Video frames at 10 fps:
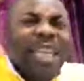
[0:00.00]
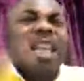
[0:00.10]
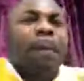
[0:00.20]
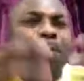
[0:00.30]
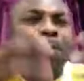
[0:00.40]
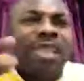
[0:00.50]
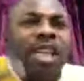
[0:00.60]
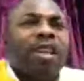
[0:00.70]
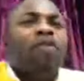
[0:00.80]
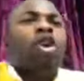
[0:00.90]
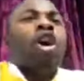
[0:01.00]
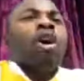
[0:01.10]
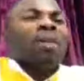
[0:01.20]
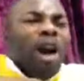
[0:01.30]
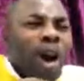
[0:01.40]
in the presence of
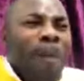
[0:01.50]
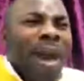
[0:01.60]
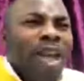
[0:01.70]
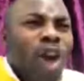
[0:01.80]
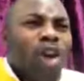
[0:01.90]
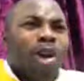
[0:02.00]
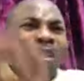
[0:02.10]
Oh my God, or